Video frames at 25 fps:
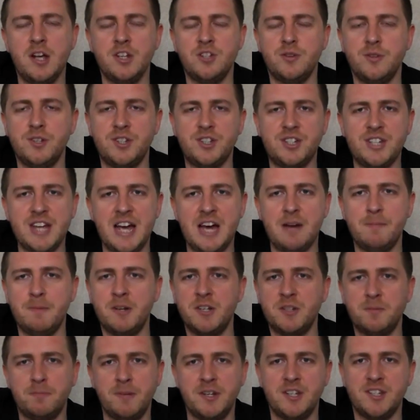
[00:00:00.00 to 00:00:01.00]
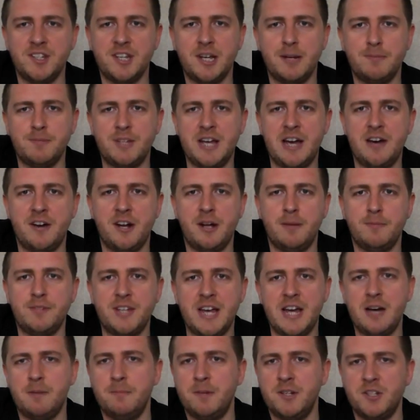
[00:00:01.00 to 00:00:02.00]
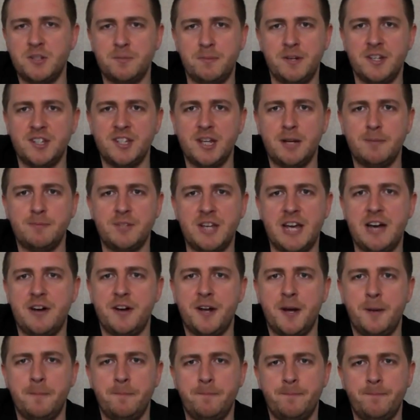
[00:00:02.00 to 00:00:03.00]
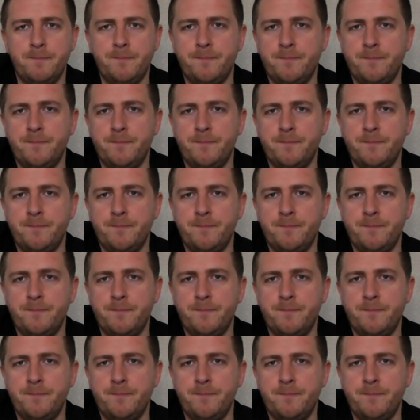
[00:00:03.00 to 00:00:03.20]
So it's down, miss, miss, up, down, miss, miss, up, down, up.